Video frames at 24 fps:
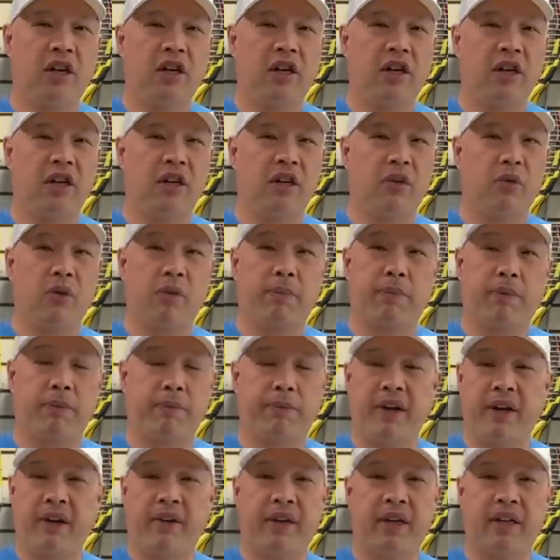or
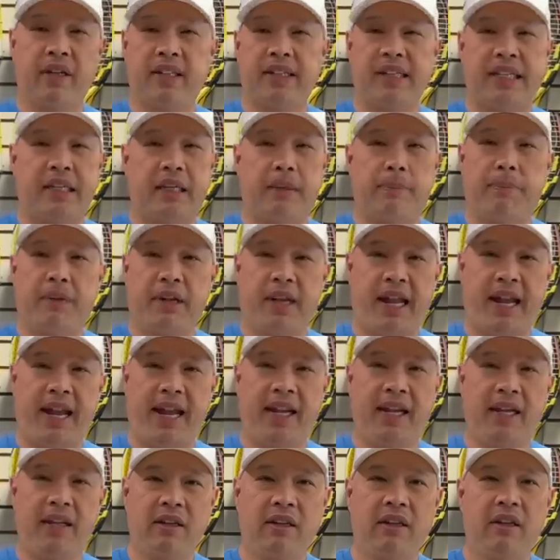preparing league
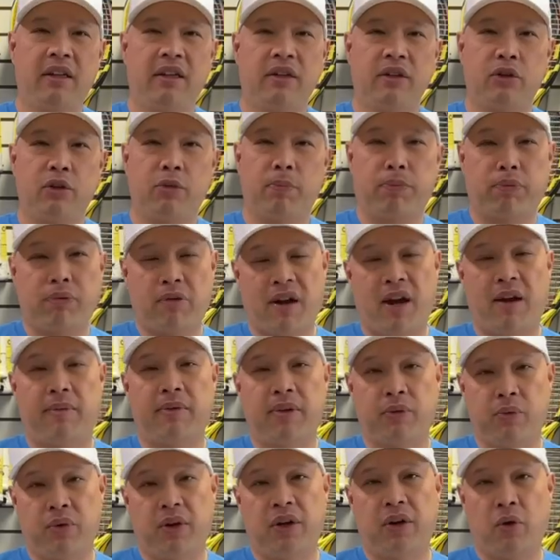play, you
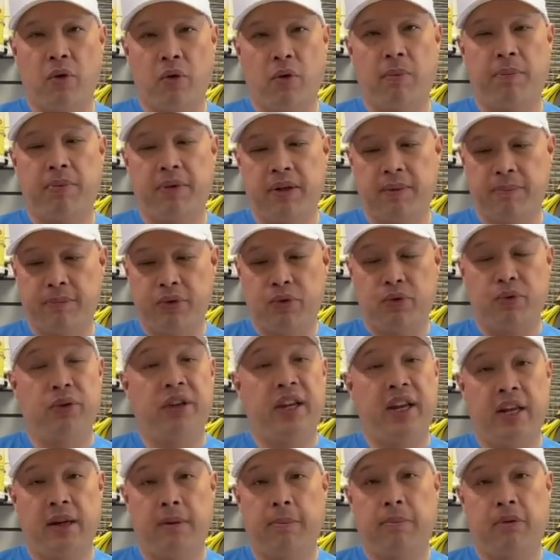probably want to open up a new
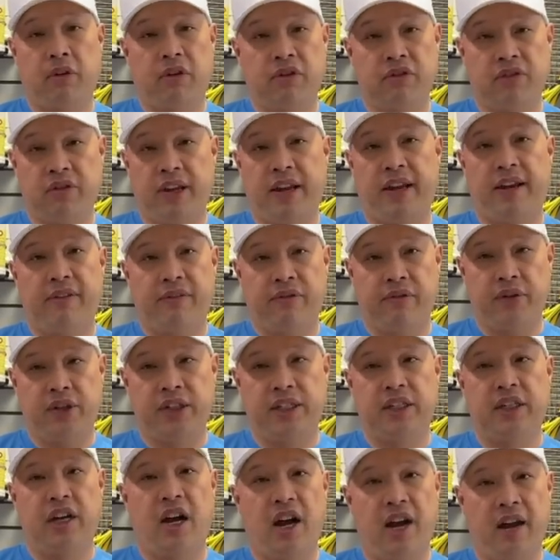can of balls every
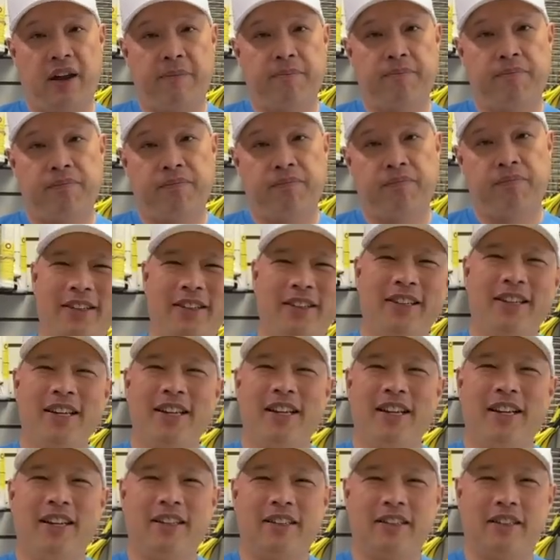time.
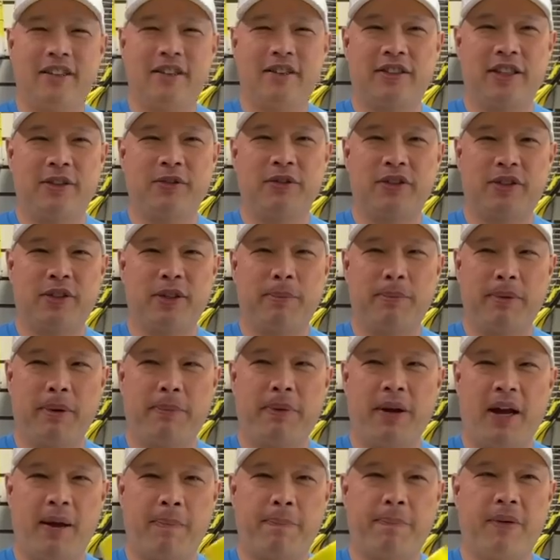This thing was super
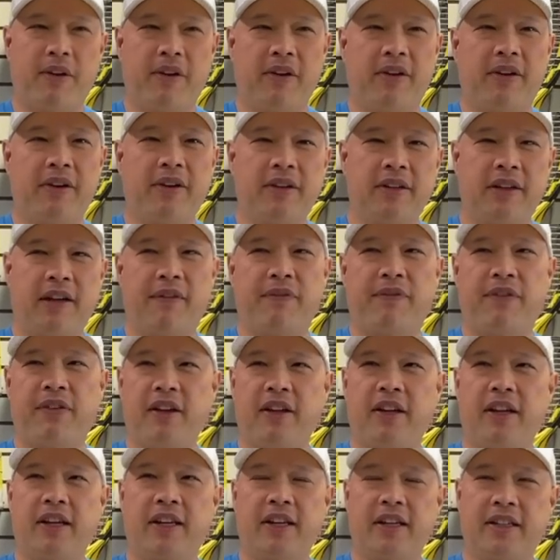popular, I feel
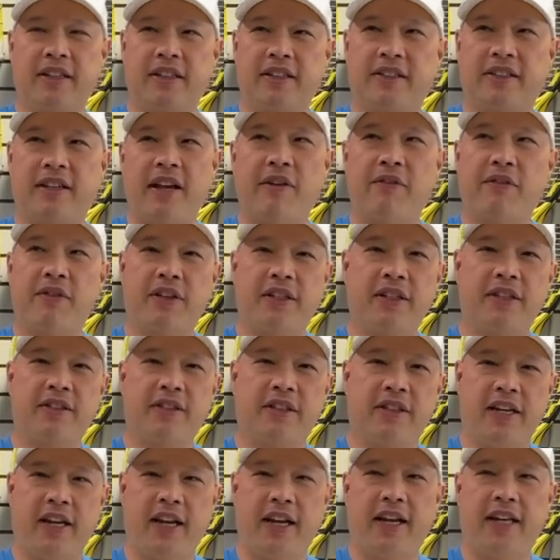like, in the 70s
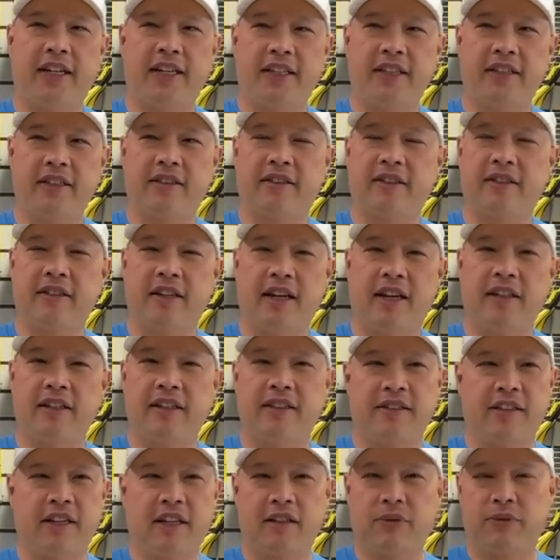and the 80s, at
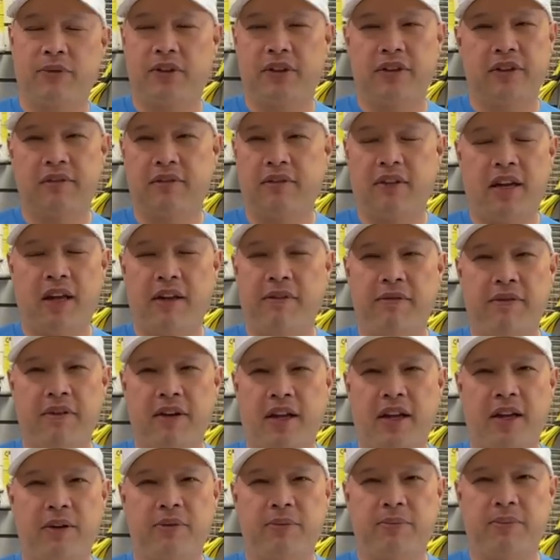least that's when
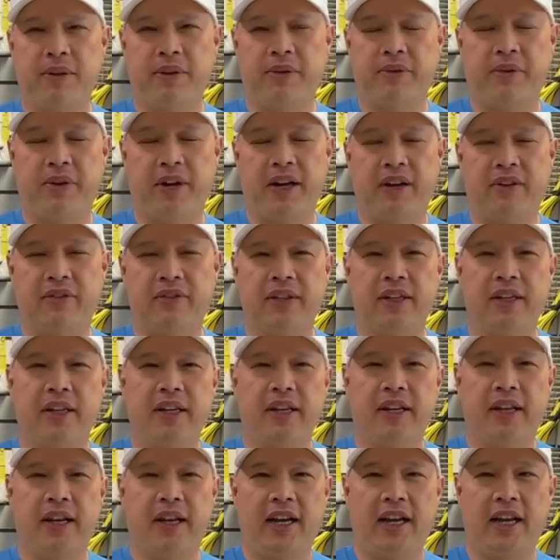I've been around.
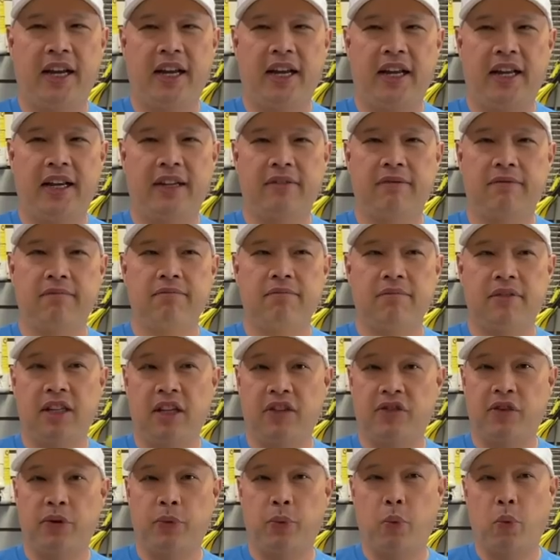And
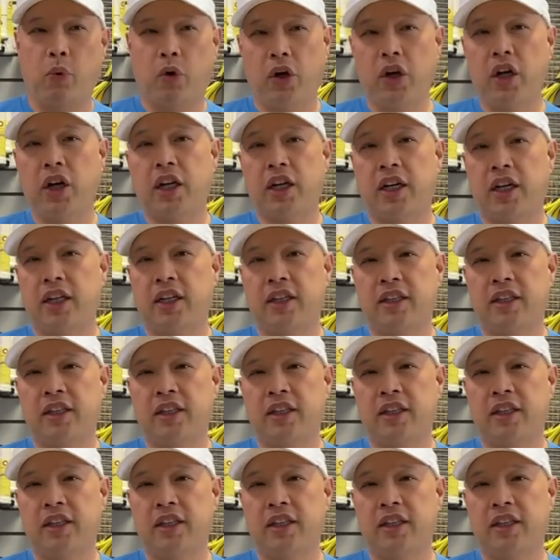does it work?